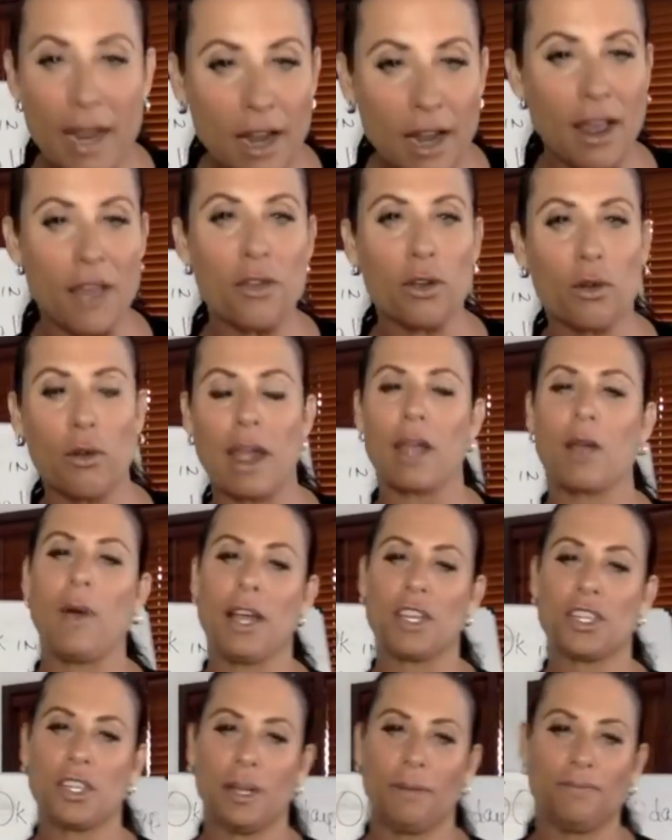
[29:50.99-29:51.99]
Another great
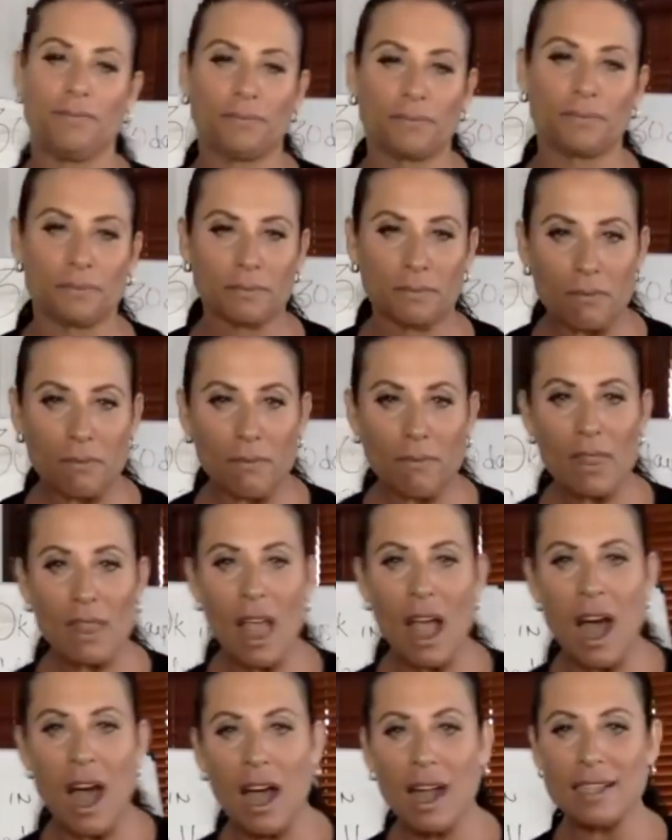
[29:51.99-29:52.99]
question.
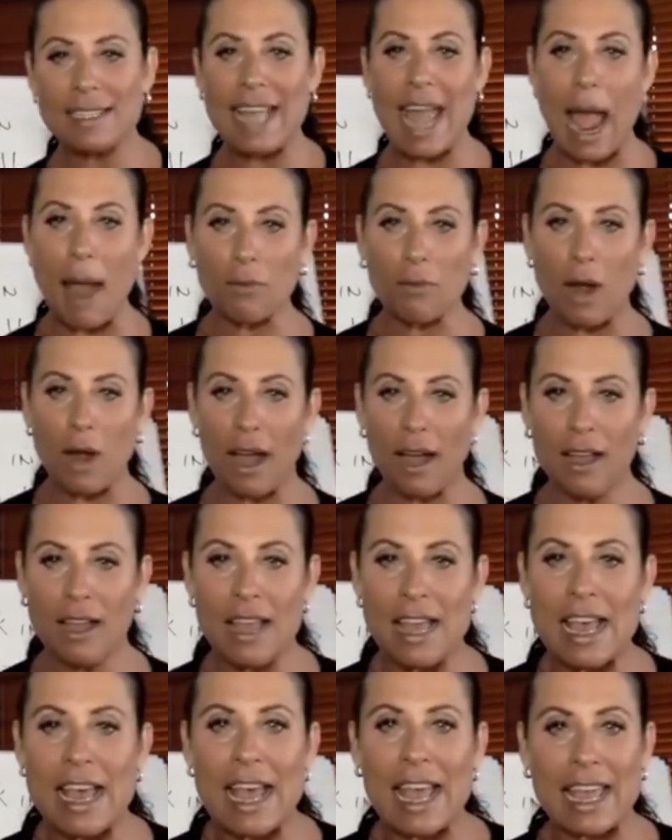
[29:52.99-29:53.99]
Tamara,
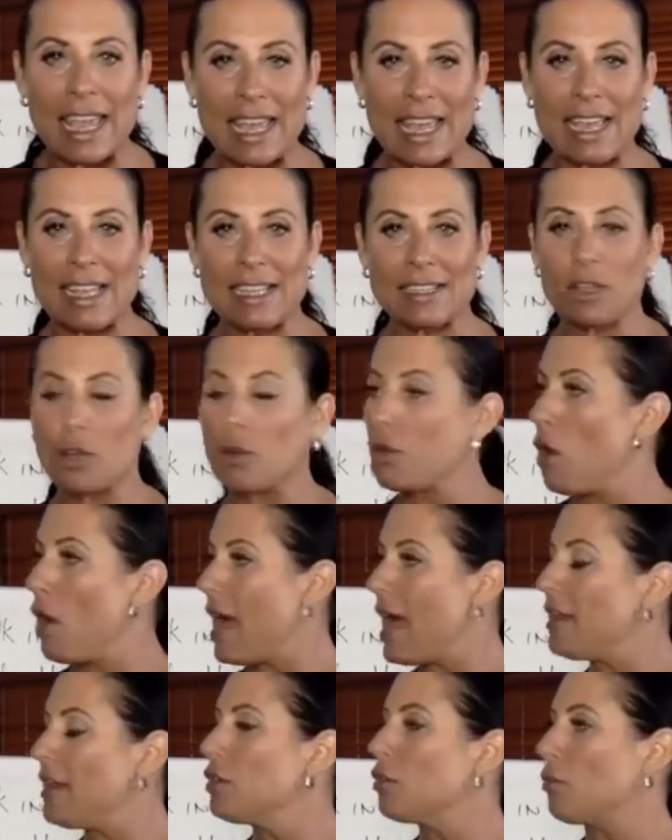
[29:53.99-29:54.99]
is go
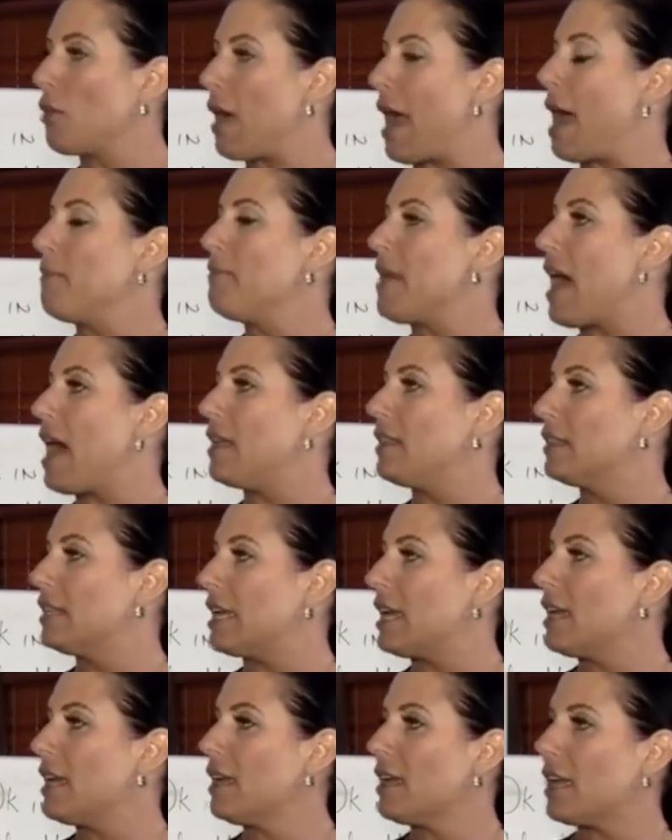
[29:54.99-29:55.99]
ahead and grab that
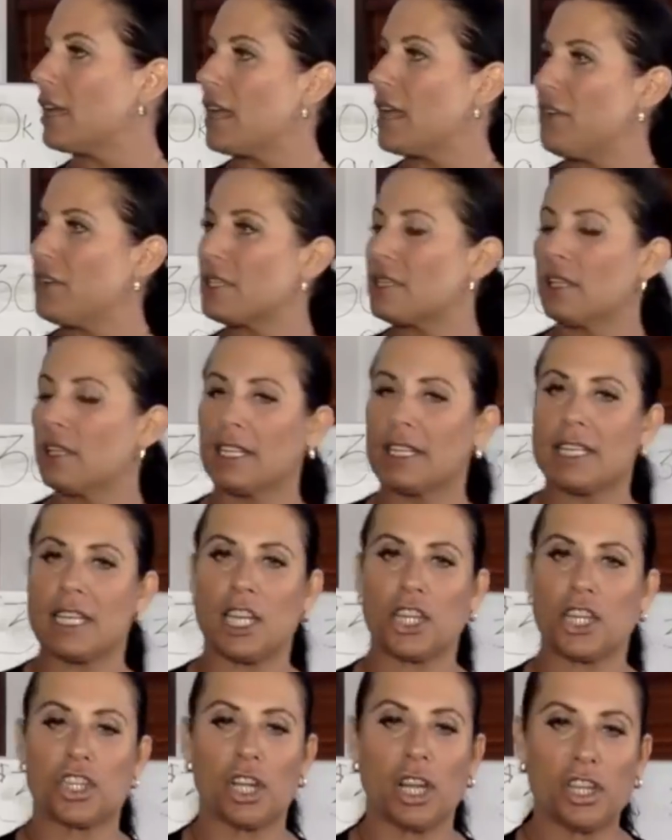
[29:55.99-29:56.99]
link and give it to
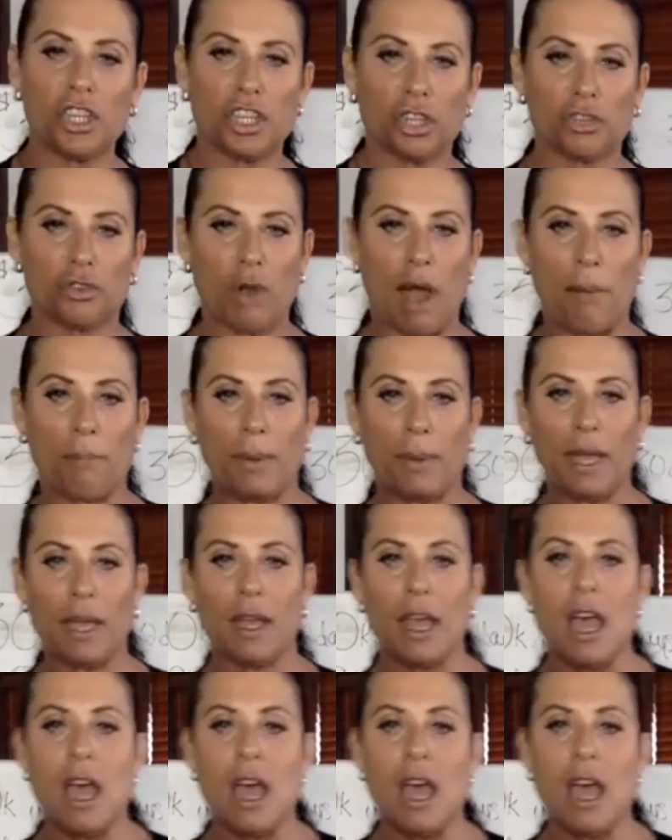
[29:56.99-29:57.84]
Leticia and she'll drop it.